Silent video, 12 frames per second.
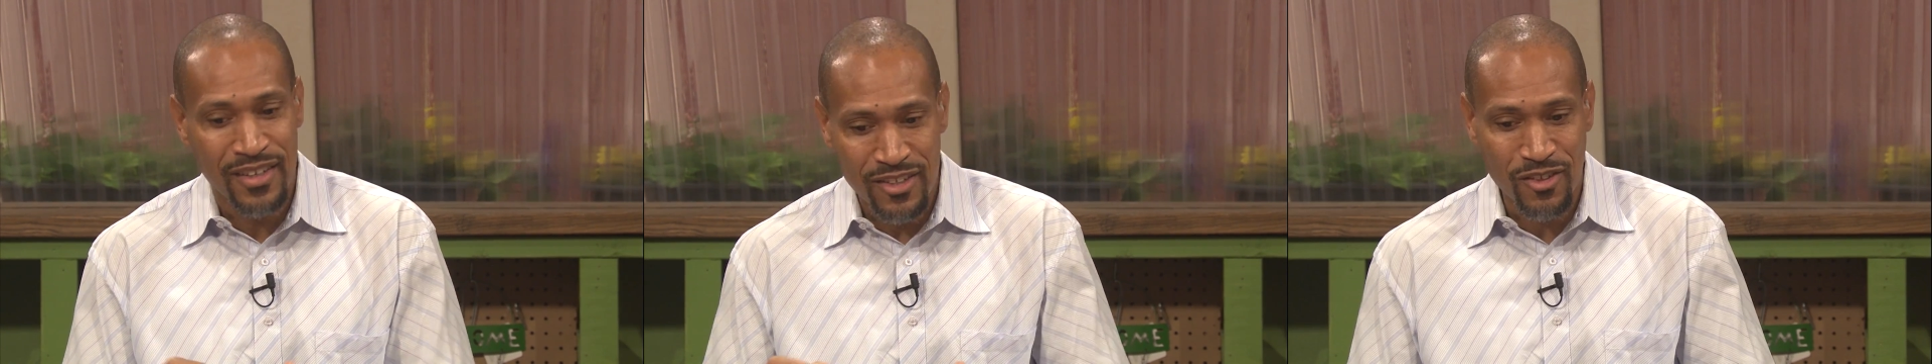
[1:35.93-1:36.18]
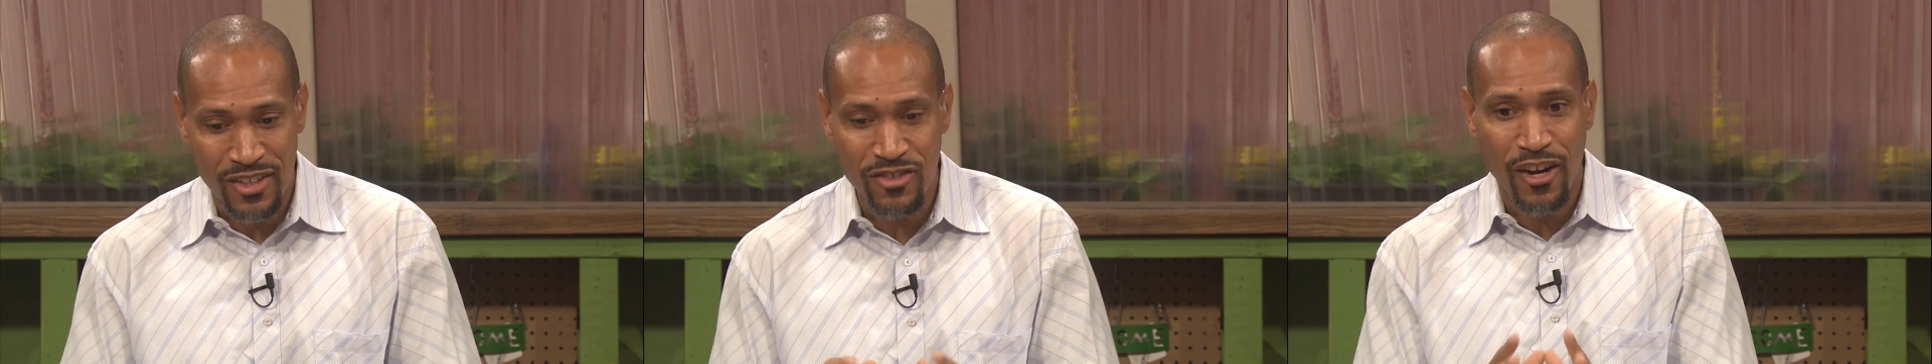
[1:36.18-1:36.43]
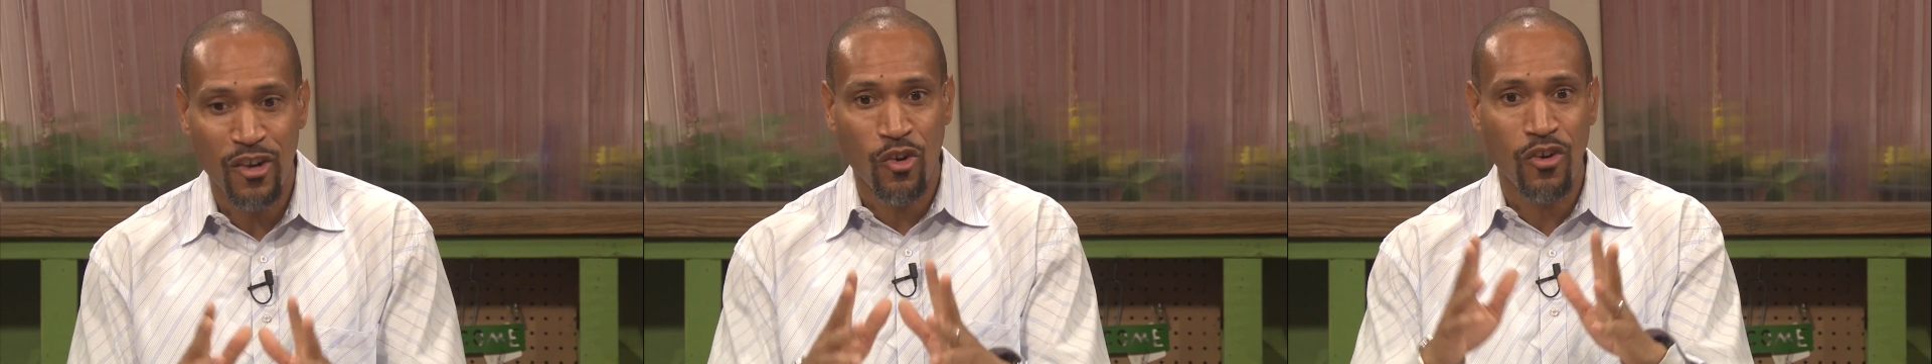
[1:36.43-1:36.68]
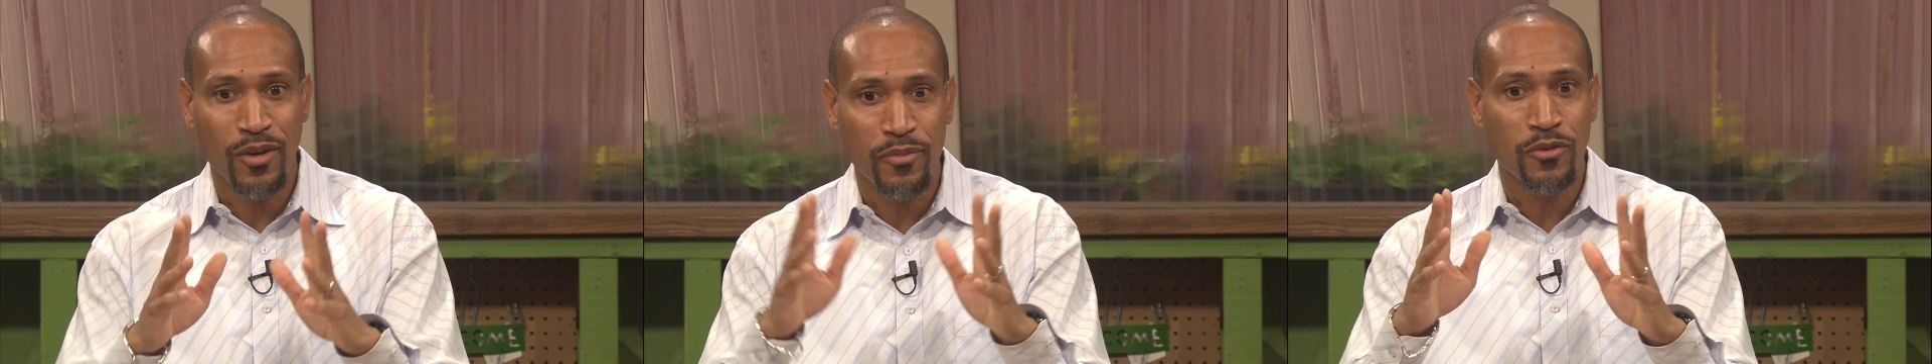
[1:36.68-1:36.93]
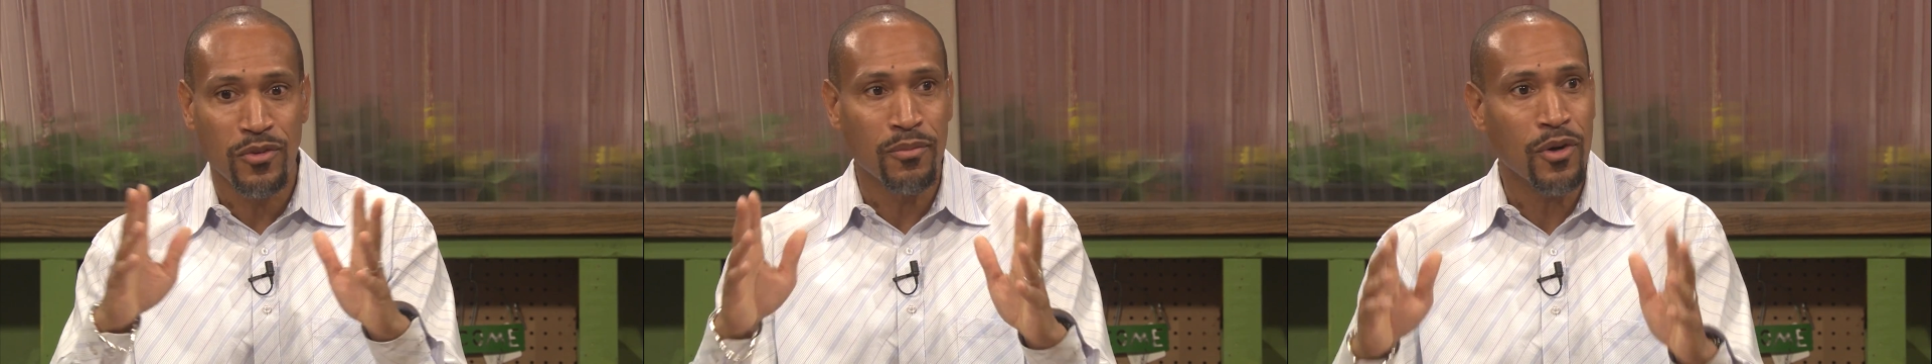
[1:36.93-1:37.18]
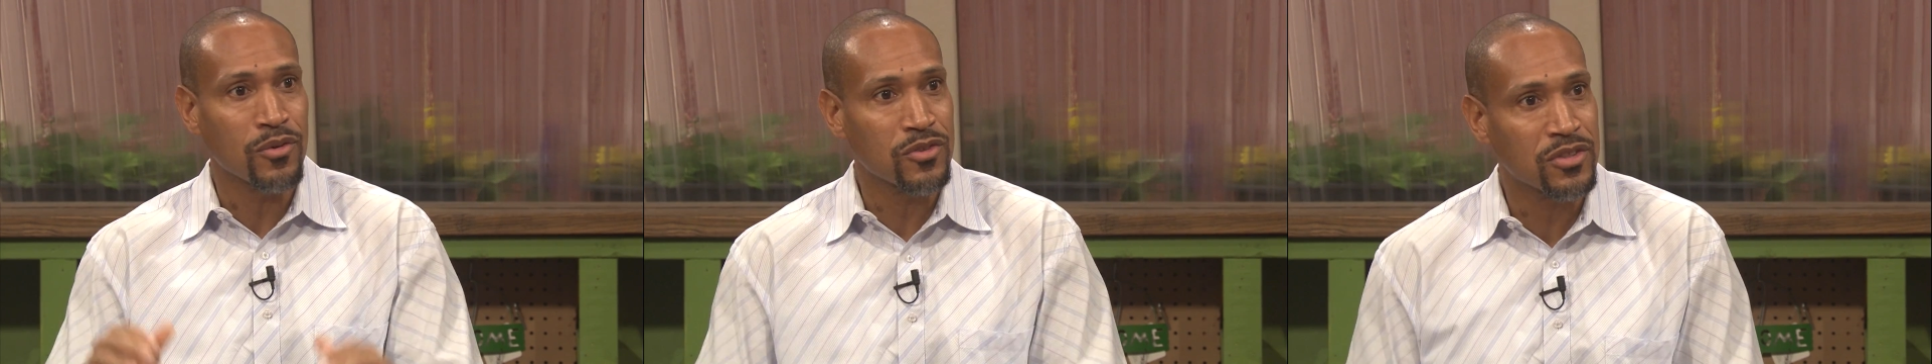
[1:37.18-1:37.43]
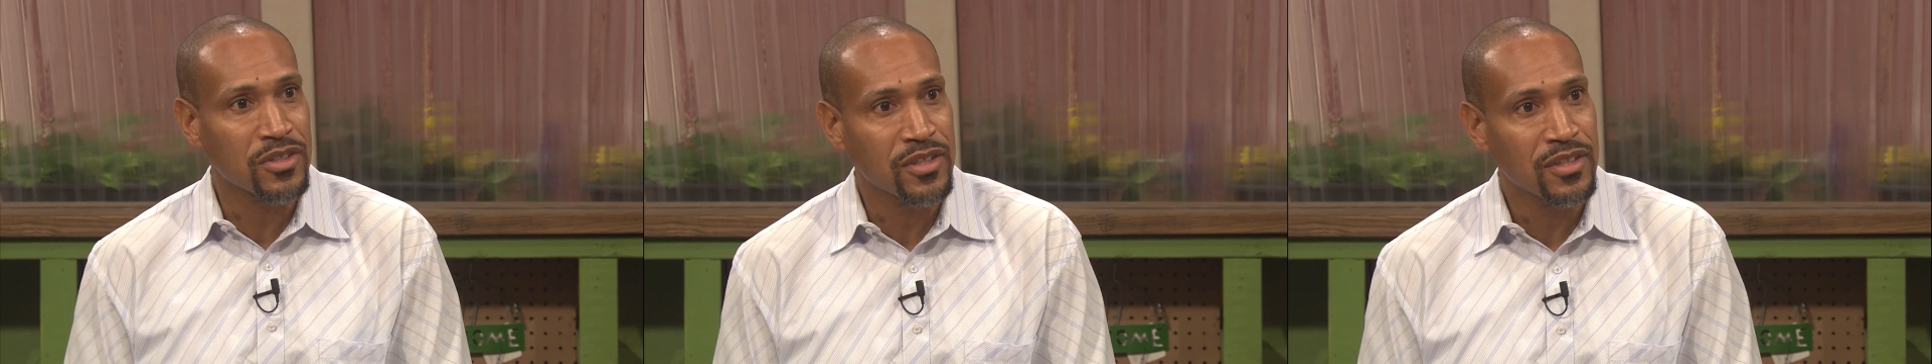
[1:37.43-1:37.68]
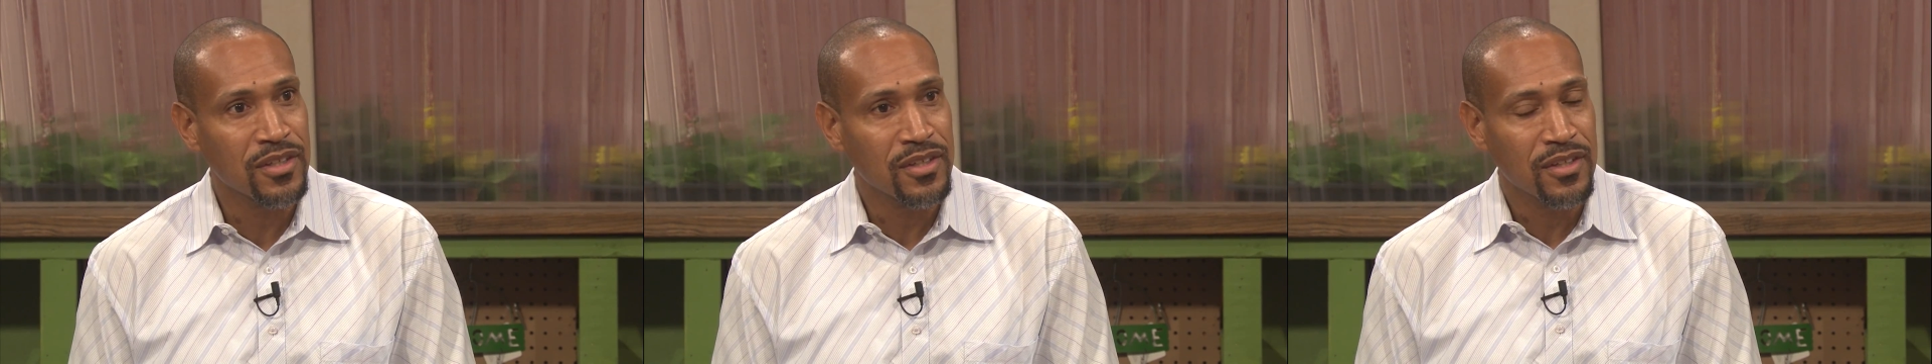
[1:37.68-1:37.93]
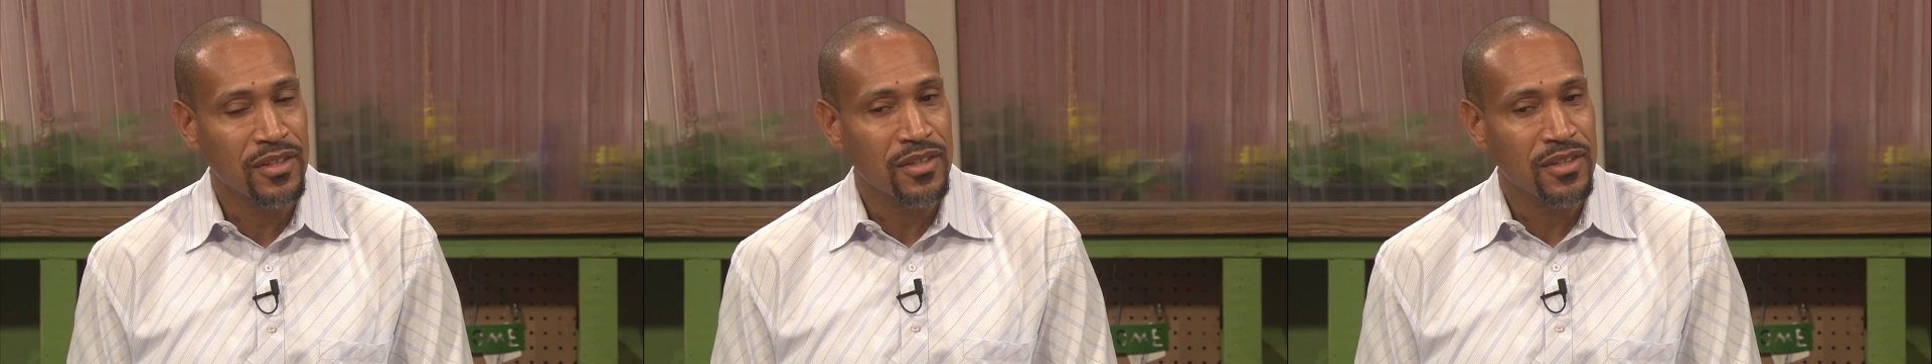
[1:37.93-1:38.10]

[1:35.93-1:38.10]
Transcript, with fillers: So they start growing up through the mulch. Mm-hmm.